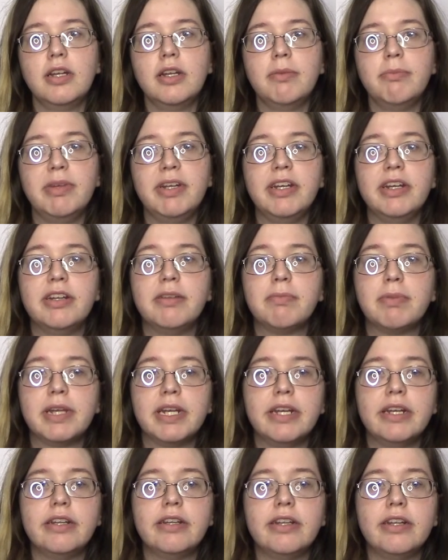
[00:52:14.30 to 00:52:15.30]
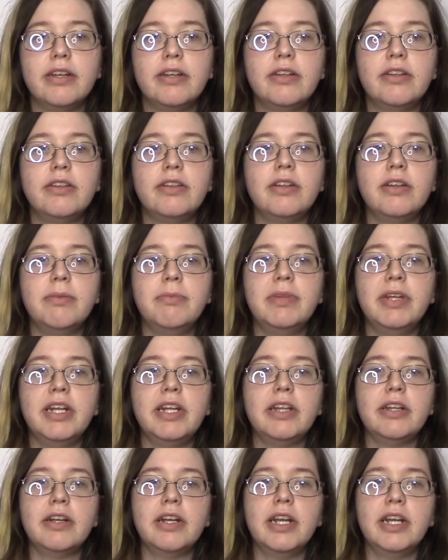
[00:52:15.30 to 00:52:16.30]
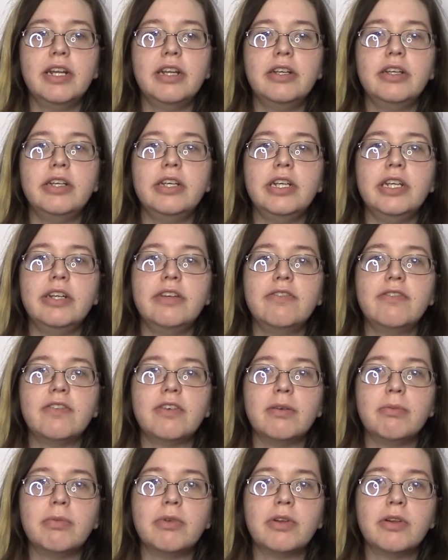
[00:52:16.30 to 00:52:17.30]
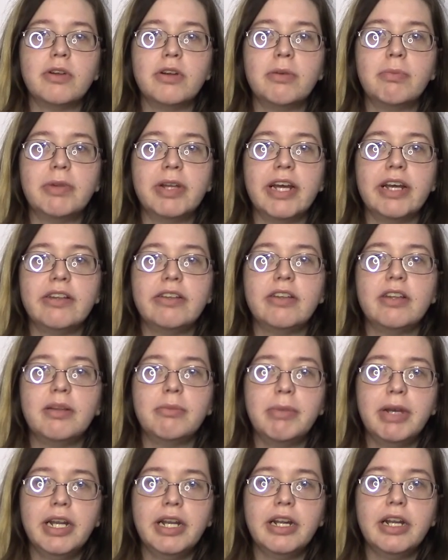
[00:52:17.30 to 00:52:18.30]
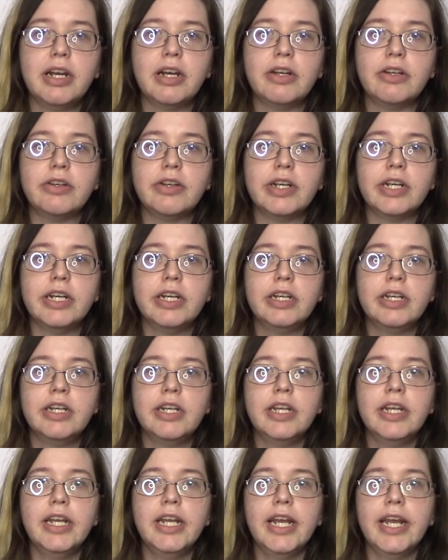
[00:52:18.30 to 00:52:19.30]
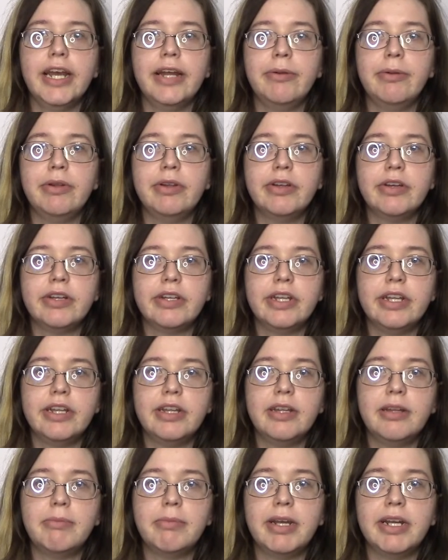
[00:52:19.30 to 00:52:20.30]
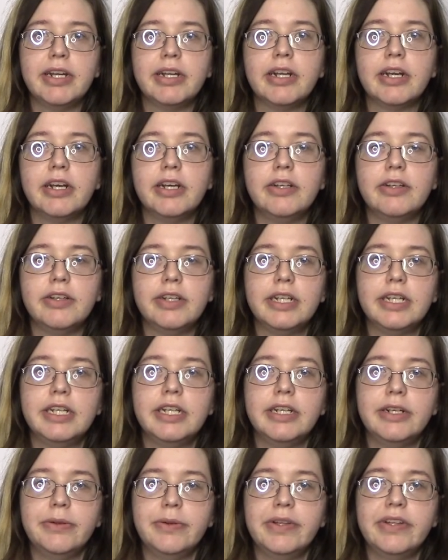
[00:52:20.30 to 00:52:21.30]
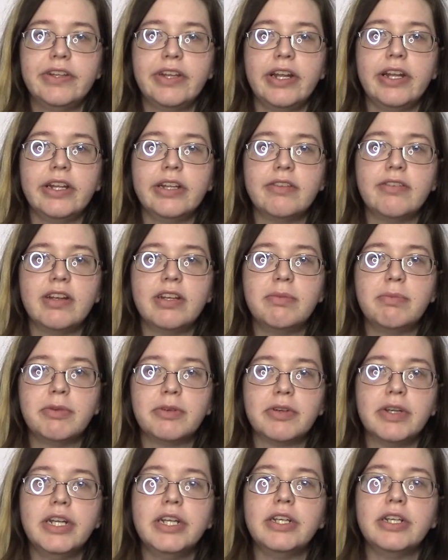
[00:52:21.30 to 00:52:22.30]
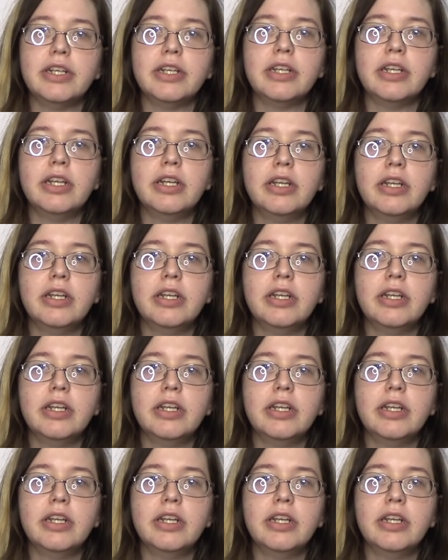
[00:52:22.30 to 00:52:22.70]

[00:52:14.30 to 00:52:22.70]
Because plant cells obtain their energy from chloroplasts in the mitochondria, and we looked at the mitochondria here with cellular respiration,